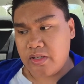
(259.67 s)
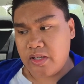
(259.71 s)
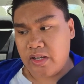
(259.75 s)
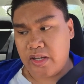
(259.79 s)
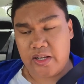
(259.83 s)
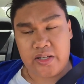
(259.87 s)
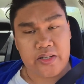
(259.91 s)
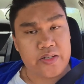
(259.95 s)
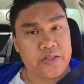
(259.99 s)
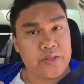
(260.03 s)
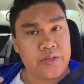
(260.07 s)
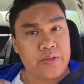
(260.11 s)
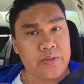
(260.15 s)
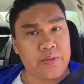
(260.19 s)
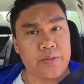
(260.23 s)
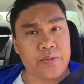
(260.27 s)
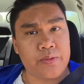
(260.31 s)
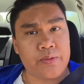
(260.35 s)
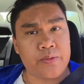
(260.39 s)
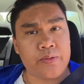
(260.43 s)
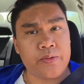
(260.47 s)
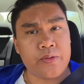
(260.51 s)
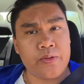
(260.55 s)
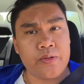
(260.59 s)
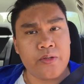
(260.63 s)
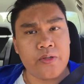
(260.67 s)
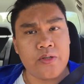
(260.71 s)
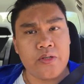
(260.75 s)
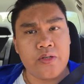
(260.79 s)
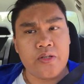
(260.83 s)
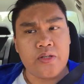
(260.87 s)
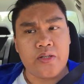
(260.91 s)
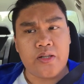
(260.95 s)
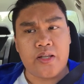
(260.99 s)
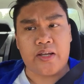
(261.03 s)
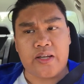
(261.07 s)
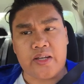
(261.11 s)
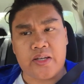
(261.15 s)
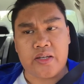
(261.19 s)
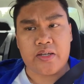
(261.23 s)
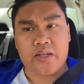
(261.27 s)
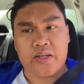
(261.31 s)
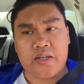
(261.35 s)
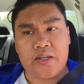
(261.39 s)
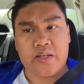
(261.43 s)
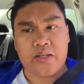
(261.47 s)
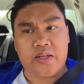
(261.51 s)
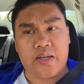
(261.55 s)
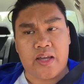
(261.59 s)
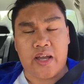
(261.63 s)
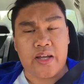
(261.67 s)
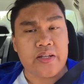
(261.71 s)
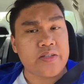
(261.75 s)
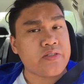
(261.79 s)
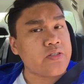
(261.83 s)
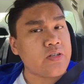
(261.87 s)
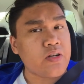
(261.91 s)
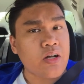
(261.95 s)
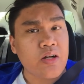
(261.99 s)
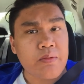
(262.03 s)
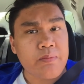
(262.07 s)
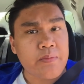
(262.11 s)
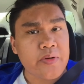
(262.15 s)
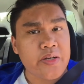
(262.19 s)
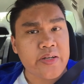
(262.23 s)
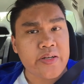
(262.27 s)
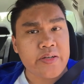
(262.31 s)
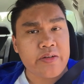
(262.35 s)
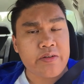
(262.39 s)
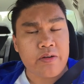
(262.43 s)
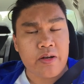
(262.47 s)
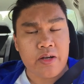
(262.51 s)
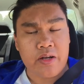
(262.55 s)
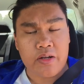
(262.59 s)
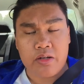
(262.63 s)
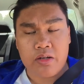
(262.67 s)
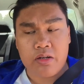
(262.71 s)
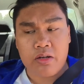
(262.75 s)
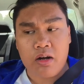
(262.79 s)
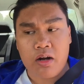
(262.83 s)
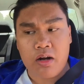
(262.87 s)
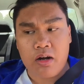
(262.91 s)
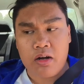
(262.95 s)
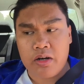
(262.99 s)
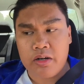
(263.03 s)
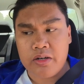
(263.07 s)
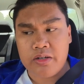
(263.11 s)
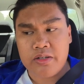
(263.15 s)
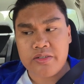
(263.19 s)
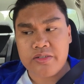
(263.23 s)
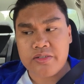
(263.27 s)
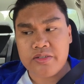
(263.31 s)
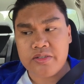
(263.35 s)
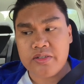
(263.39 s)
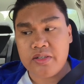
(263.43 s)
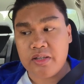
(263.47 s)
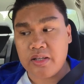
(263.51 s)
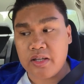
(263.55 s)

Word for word: had to, like, cancel all my cards.